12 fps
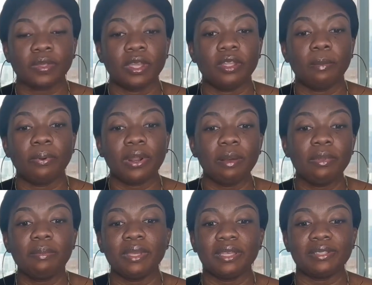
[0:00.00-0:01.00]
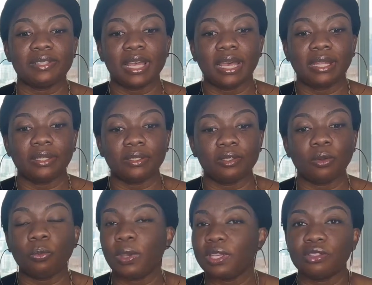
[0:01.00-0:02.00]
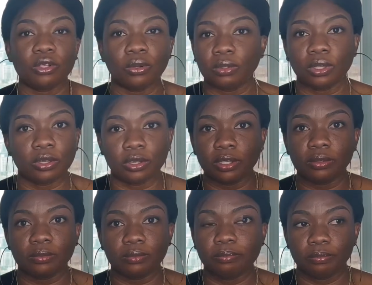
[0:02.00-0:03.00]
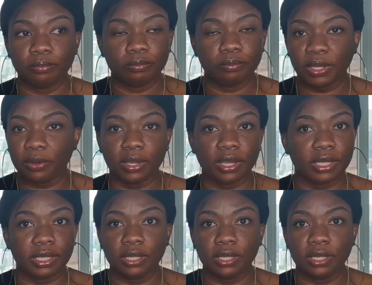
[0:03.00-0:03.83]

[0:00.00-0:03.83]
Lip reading: The problem is that the wigs don't look good, period.